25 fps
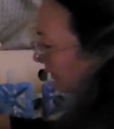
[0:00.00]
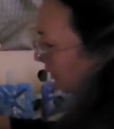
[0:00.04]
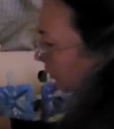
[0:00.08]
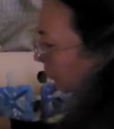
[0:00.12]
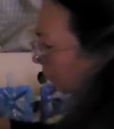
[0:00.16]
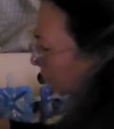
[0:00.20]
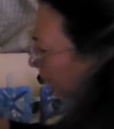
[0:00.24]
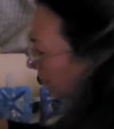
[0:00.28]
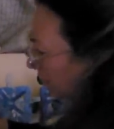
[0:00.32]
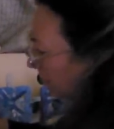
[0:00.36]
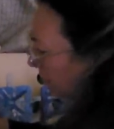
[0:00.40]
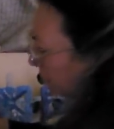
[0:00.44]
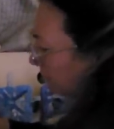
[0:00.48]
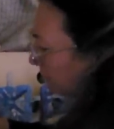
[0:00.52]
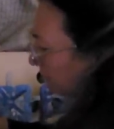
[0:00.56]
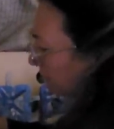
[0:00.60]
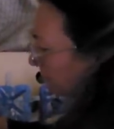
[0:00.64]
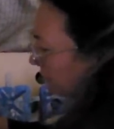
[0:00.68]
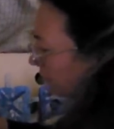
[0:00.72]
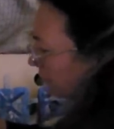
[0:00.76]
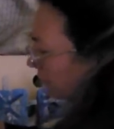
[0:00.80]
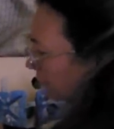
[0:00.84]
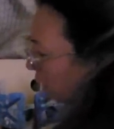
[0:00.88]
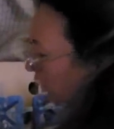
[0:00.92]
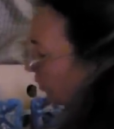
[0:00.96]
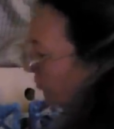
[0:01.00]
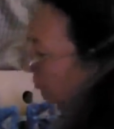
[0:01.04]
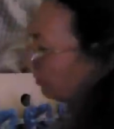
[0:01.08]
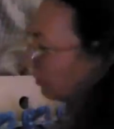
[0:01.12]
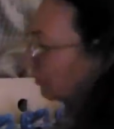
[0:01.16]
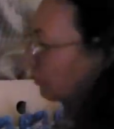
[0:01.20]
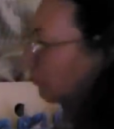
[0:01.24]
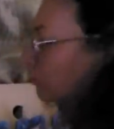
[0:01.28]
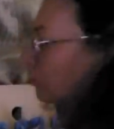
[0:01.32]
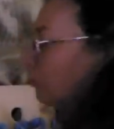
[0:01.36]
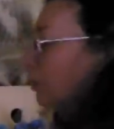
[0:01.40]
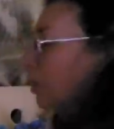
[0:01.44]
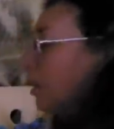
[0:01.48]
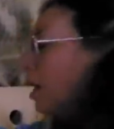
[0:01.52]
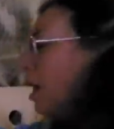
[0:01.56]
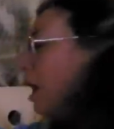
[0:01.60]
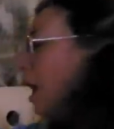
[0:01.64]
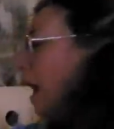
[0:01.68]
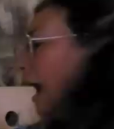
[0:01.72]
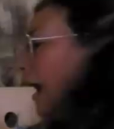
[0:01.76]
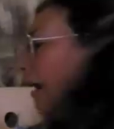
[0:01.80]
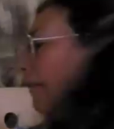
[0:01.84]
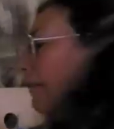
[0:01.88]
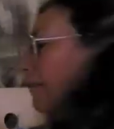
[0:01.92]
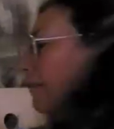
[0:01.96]
this one, than the dark blue.
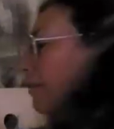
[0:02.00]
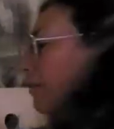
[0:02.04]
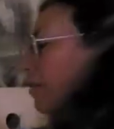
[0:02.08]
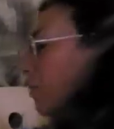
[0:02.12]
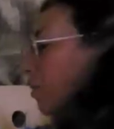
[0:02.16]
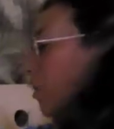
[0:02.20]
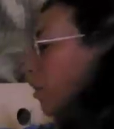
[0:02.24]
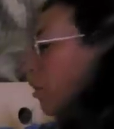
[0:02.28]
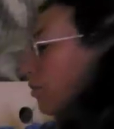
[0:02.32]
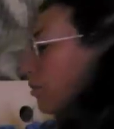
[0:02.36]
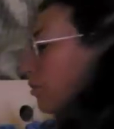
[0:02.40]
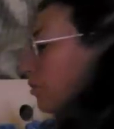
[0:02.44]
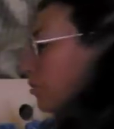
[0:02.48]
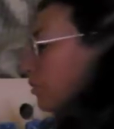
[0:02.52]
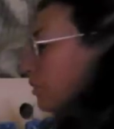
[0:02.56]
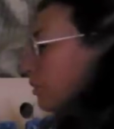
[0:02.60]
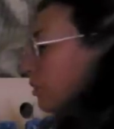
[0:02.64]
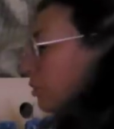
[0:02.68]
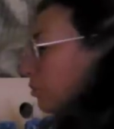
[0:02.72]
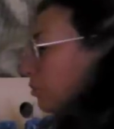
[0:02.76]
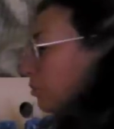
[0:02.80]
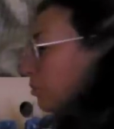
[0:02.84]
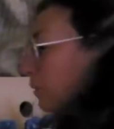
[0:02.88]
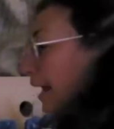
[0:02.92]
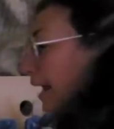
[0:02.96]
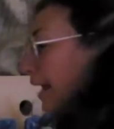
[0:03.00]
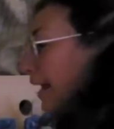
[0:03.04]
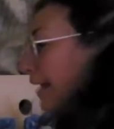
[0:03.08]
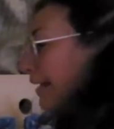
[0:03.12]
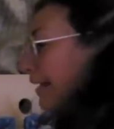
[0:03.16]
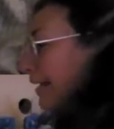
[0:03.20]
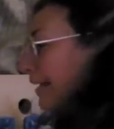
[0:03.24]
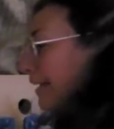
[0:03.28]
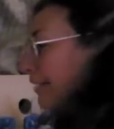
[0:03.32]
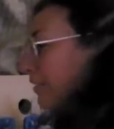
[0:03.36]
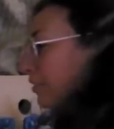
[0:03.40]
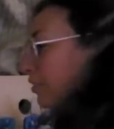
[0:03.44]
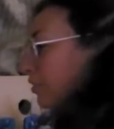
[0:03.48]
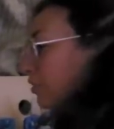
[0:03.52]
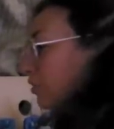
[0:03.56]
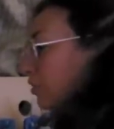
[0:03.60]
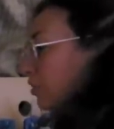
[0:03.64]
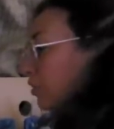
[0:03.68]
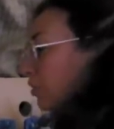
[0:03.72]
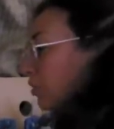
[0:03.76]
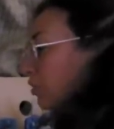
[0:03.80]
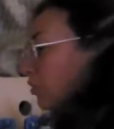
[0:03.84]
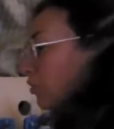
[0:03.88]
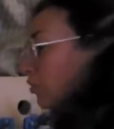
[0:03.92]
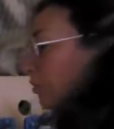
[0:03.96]
And then there are also these red
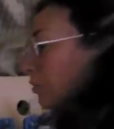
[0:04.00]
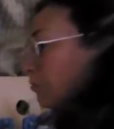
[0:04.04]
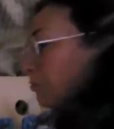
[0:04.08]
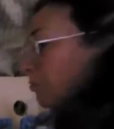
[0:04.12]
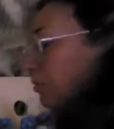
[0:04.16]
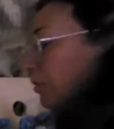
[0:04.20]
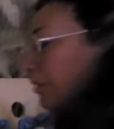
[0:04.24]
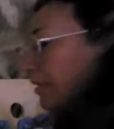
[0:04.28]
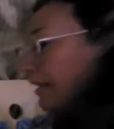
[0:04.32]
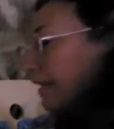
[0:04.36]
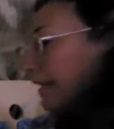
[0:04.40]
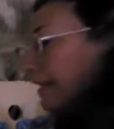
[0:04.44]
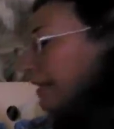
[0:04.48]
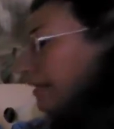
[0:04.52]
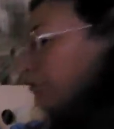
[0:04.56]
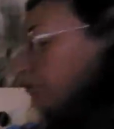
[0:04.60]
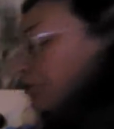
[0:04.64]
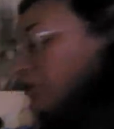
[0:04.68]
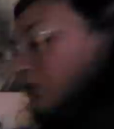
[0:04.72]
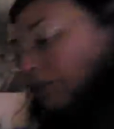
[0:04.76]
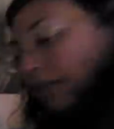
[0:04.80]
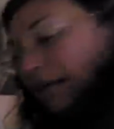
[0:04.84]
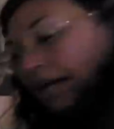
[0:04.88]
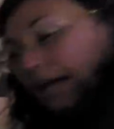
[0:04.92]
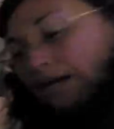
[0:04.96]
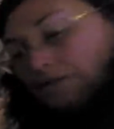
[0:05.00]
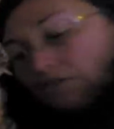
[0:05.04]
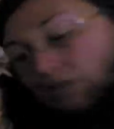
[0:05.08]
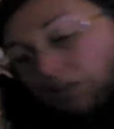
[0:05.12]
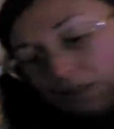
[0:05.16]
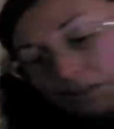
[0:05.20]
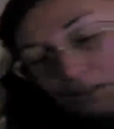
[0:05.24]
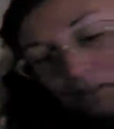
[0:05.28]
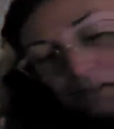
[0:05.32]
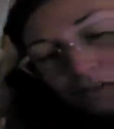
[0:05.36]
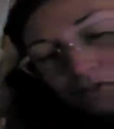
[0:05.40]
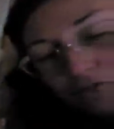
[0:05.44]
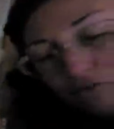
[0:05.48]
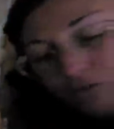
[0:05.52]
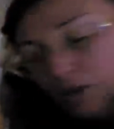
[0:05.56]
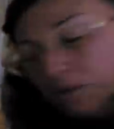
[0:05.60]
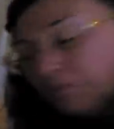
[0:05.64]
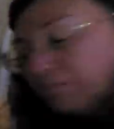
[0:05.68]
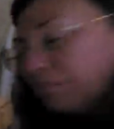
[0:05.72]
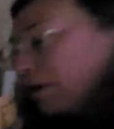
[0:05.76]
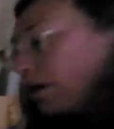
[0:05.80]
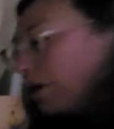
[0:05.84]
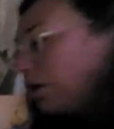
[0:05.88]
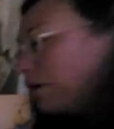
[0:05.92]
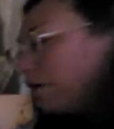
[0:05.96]
inserts you can put in, which I have on the
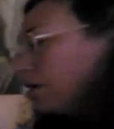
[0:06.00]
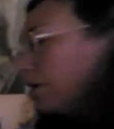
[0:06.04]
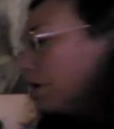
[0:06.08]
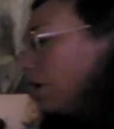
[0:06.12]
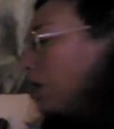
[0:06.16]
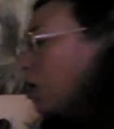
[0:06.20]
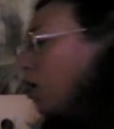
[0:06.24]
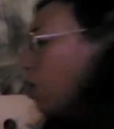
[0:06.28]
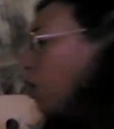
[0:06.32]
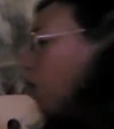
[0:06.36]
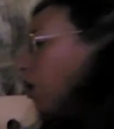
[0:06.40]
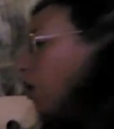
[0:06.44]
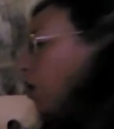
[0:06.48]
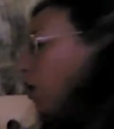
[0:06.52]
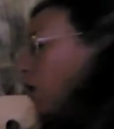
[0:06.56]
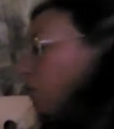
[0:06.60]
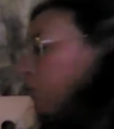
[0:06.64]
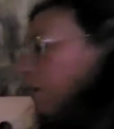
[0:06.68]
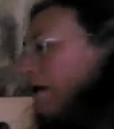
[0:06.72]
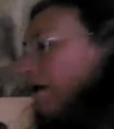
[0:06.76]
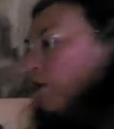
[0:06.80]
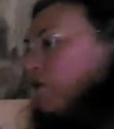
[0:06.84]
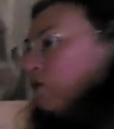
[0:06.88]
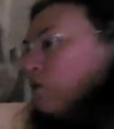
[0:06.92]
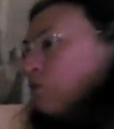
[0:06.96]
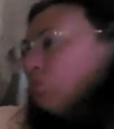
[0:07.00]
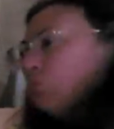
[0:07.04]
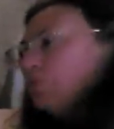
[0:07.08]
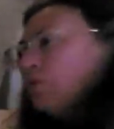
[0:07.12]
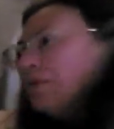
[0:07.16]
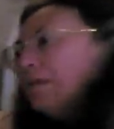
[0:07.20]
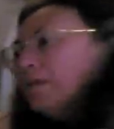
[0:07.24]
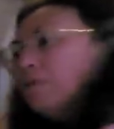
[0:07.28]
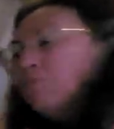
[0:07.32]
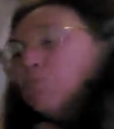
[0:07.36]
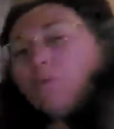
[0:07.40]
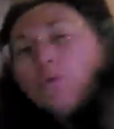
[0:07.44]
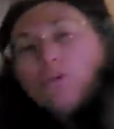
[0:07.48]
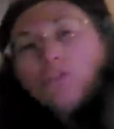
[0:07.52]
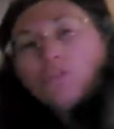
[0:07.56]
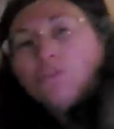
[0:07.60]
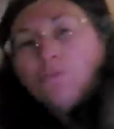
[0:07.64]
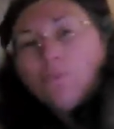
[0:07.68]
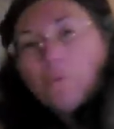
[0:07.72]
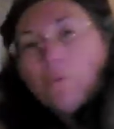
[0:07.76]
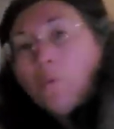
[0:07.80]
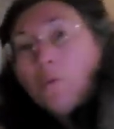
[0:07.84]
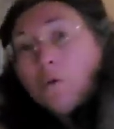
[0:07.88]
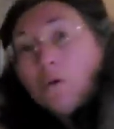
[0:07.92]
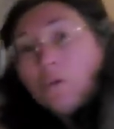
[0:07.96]
front part, okay. where you need more
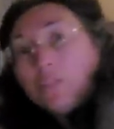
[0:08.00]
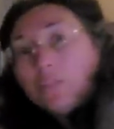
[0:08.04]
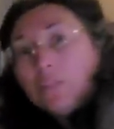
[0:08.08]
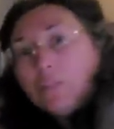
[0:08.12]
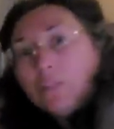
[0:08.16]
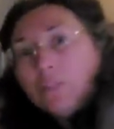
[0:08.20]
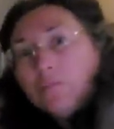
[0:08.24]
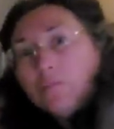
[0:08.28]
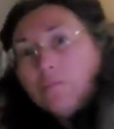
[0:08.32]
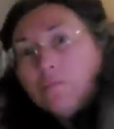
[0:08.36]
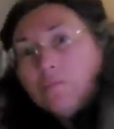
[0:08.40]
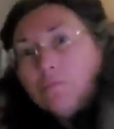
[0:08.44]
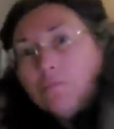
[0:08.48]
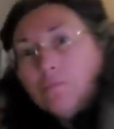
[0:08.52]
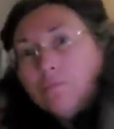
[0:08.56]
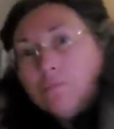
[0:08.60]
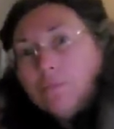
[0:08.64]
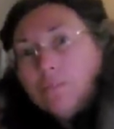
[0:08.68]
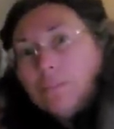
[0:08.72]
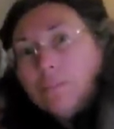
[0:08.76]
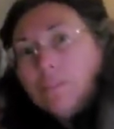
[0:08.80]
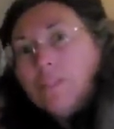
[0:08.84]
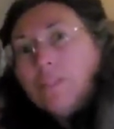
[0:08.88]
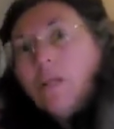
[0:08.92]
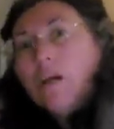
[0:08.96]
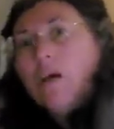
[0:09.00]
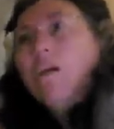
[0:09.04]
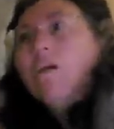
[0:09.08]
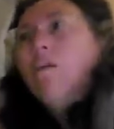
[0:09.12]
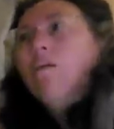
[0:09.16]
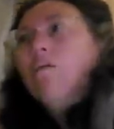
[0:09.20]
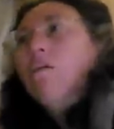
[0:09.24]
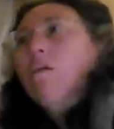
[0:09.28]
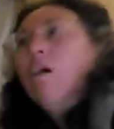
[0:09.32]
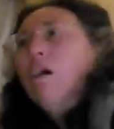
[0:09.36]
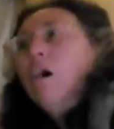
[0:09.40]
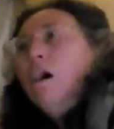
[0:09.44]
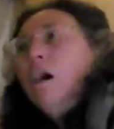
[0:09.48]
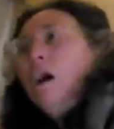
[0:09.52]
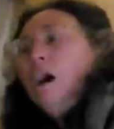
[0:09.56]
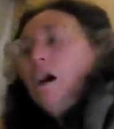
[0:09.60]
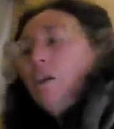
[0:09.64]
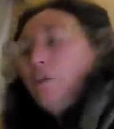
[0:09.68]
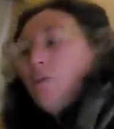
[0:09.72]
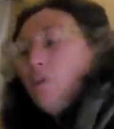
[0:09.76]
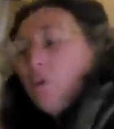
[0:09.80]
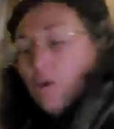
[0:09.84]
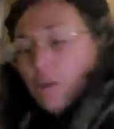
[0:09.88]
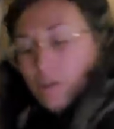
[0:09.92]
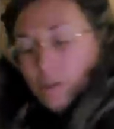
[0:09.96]
support. Ah. So
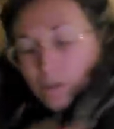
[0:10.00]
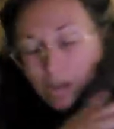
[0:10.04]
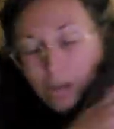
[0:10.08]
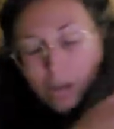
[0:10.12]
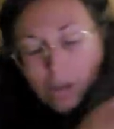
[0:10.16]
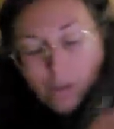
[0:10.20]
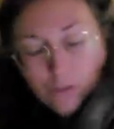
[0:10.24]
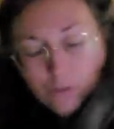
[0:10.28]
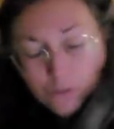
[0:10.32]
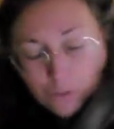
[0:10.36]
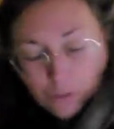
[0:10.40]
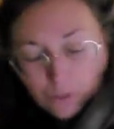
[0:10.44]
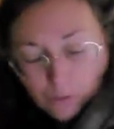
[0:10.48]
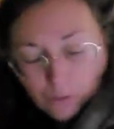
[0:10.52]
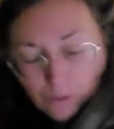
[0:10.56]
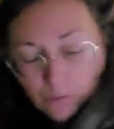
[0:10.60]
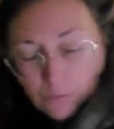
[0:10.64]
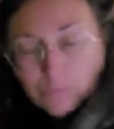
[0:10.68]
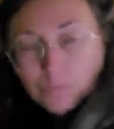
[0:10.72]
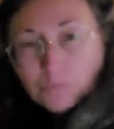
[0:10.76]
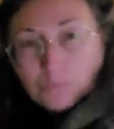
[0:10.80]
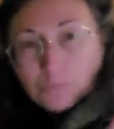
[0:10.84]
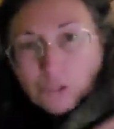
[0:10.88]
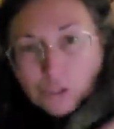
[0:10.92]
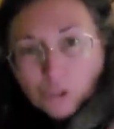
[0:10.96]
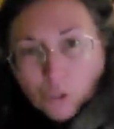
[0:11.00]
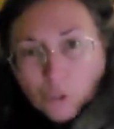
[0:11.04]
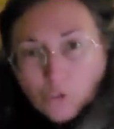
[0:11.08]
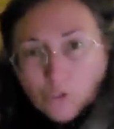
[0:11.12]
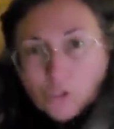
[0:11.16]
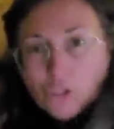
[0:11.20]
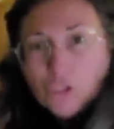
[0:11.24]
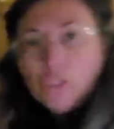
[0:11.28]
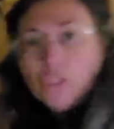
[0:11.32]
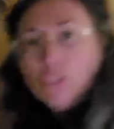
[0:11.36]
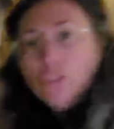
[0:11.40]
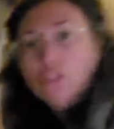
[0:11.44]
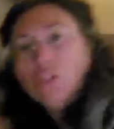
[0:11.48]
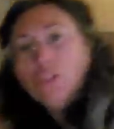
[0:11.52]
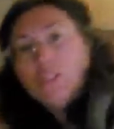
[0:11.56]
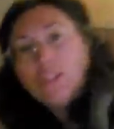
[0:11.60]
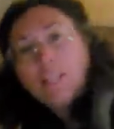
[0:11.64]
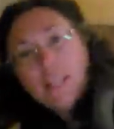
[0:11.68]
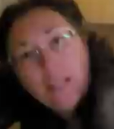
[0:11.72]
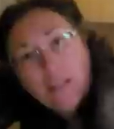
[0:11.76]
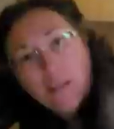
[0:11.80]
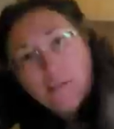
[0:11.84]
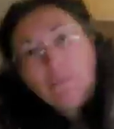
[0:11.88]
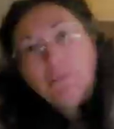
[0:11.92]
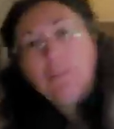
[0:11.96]
you know, under
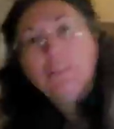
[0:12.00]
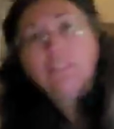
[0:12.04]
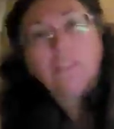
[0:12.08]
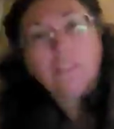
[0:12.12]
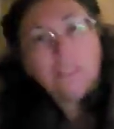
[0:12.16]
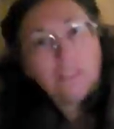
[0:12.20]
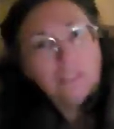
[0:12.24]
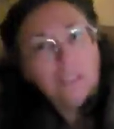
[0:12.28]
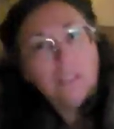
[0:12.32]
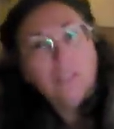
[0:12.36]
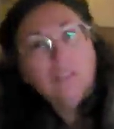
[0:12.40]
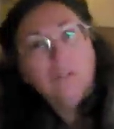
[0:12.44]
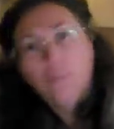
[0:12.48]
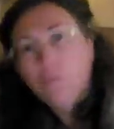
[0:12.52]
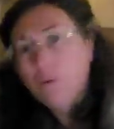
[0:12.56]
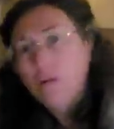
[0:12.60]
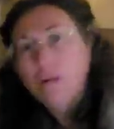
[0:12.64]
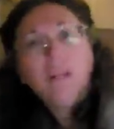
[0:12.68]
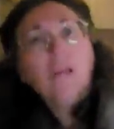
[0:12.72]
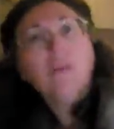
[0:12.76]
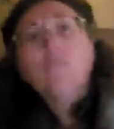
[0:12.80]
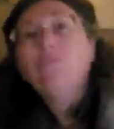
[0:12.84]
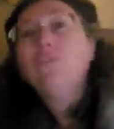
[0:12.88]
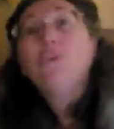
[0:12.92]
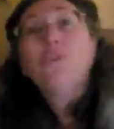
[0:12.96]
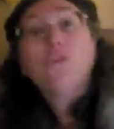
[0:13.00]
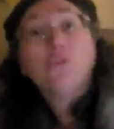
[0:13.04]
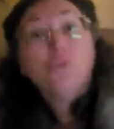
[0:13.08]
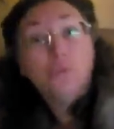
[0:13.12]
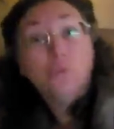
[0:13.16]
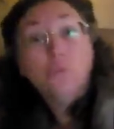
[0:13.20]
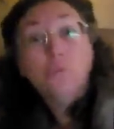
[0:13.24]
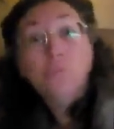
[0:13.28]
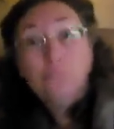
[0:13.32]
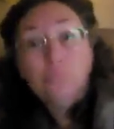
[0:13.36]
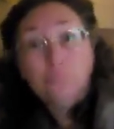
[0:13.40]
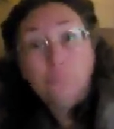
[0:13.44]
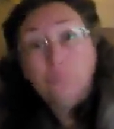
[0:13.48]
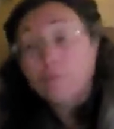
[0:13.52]
shoulders, hips, you know, whatever you